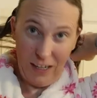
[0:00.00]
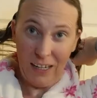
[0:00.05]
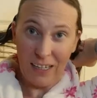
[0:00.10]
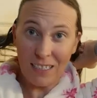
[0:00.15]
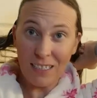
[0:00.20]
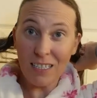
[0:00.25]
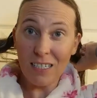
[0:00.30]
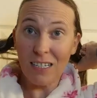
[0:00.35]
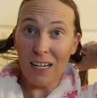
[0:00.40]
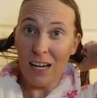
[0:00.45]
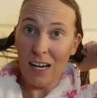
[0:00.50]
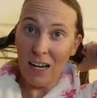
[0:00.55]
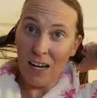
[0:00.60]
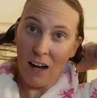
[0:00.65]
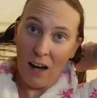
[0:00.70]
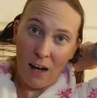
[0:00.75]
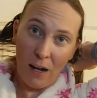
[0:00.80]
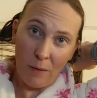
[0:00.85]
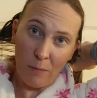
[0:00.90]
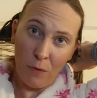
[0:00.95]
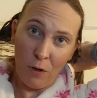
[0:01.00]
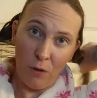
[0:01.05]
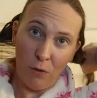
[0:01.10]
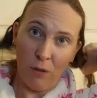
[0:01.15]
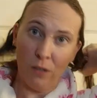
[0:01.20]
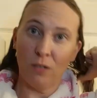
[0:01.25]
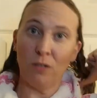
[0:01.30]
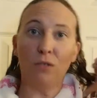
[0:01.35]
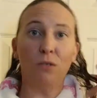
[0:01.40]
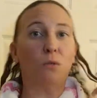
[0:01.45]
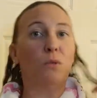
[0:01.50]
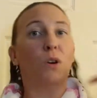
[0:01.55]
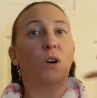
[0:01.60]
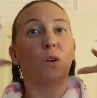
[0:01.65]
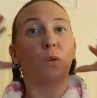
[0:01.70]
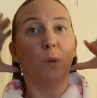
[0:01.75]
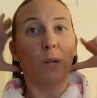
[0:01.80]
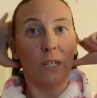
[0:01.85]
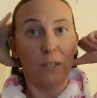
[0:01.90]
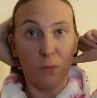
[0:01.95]
And today I'm going to
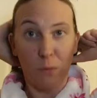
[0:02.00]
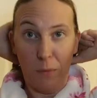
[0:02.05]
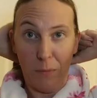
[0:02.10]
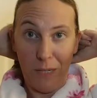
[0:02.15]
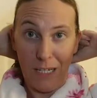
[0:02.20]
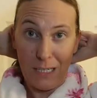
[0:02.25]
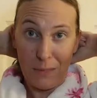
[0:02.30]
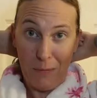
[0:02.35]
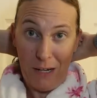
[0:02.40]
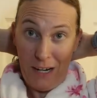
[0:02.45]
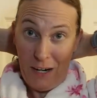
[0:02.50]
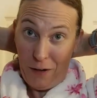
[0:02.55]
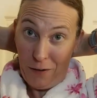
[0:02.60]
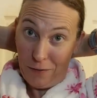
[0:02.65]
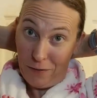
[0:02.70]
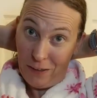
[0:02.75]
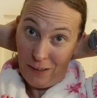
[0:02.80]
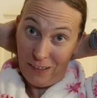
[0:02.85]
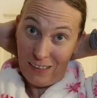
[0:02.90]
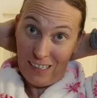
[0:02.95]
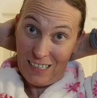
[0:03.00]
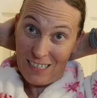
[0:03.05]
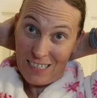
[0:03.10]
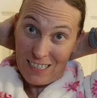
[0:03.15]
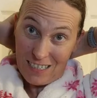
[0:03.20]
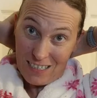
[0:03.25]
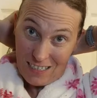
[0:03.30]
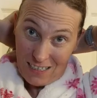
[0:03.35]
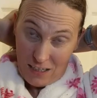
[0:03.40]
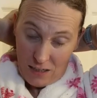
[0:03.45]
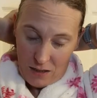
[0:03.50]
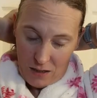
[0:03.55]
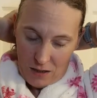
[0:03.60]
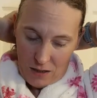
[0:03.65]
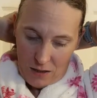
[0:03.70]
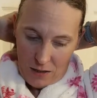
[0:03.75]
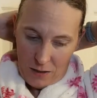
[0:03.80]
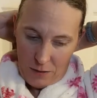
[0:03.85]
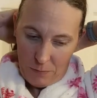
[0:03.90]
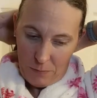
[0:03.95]
go with what makes my hair feel nice,
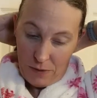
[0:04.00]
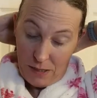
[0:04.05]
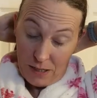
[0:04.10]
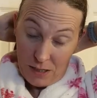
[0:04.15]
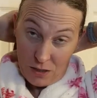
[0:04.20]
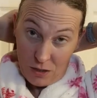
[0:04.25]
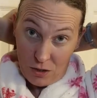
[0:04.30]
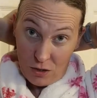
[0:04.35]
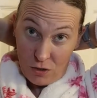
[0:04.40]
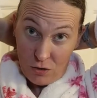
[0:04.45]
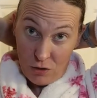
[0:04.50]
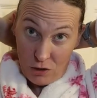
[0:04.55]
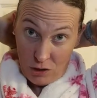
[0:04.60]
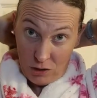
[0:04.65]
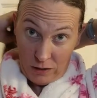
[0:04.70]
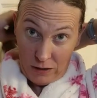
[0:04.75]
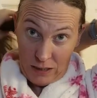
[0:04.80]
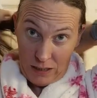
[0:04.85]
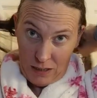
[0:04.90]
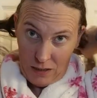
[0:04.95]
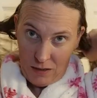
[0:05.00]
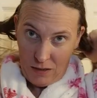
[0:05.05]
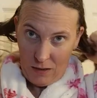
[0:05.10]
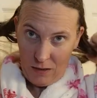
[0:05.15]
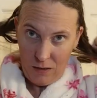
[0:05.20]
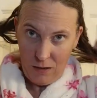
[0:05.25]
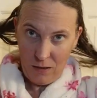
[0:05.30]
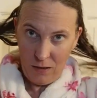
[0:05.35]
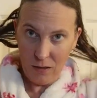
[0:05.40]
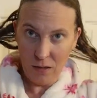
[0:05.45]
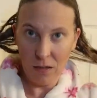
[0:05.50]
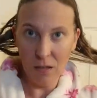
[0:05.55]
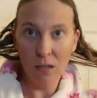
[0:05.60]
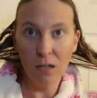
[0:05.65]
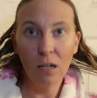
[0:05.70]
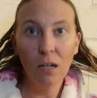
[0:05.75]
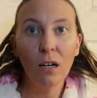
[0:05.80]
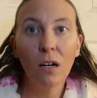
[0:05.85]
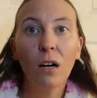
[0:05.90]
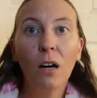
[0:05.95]
because usually
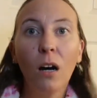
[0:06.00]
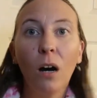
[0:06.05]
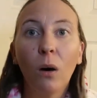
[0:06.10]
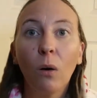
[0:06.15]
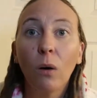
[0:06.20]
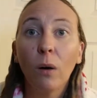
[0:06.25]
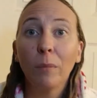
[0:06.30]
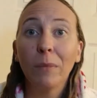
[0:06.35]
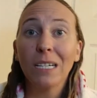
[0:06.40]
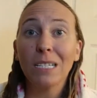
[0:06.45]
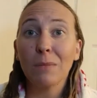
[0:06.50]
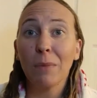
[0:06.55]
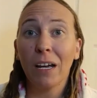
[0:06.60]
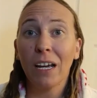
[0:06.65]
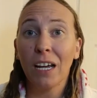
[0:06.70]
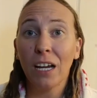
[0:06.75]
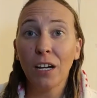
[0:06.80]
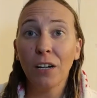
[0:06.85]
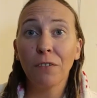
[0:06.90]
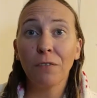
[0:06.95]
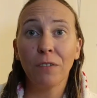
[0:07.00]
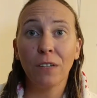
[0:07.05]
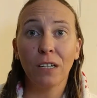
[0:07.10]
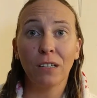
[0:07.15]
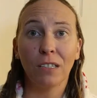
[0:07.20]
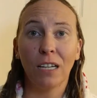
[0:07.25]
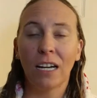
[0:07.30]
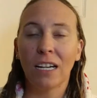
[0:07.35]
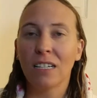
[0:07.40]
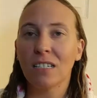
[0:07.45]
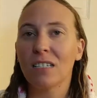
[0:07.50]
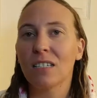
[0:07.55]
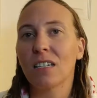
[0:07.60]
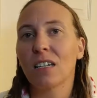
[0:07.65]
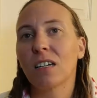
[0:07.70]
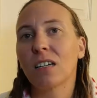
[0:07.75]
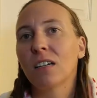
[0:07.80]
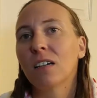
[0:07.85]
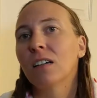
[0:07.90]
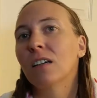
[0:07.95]
what makes my hair feel
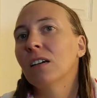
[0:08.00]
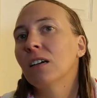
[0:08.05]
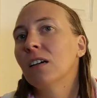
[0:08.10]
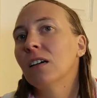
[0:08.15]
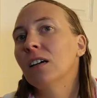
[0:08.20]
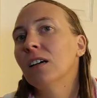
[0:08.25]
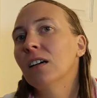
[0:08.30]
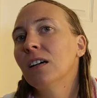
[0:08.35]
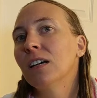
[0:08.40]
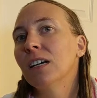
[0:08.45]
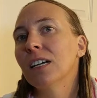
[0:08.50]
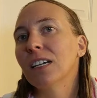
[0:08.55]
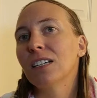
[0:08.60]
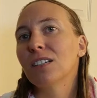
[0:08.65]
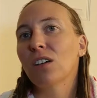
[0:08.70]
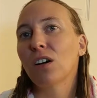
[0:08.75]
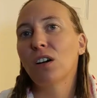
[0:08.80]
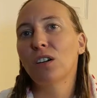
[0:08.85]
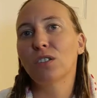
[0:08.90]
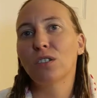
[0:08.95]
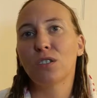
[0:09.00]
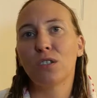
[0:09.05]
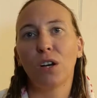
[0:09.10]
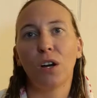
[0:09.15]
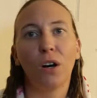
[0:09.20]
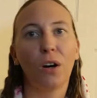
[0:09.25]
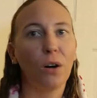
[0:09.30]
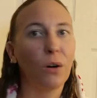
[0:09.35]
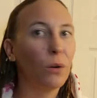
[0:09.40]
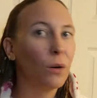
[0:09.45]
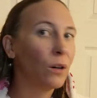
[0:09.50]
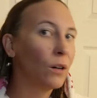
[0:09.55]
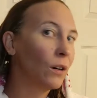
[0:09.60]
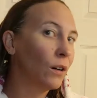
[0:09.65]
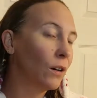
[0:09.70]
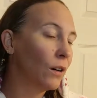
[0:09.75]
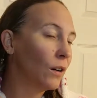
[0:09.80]
nice is also,